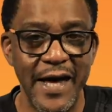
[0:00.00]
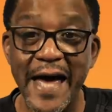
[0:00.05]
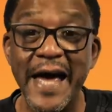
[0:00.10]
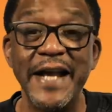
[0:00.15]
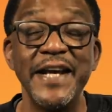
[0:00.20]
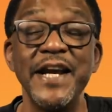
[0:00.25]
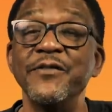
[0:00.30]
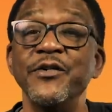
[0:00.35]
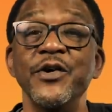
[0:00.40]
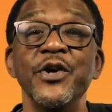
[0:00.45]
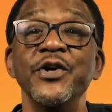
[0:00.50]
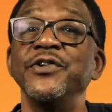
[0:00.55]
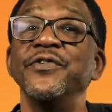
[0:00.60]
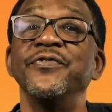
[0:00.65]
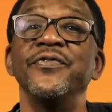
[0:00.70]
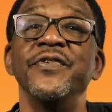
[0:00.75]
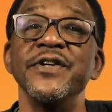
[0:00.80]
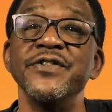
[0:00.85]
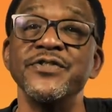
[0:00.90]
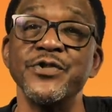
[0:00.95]
I had never heard
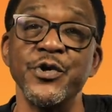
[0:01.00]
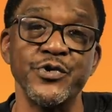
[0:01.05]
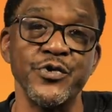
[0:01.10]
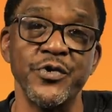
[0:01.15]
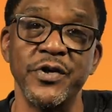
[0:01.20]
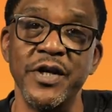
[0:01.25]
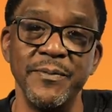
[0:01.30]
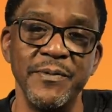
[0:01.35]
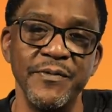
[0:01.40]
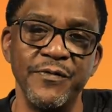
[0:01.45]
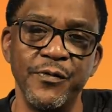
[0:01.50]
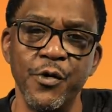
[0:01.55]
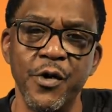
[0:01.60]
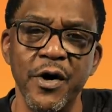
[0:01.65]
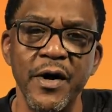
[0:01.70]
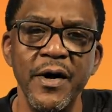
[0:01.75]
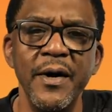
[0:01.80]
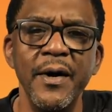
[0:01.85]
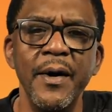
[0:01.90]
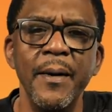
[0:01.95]
the phrase social club
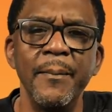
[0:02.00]
before,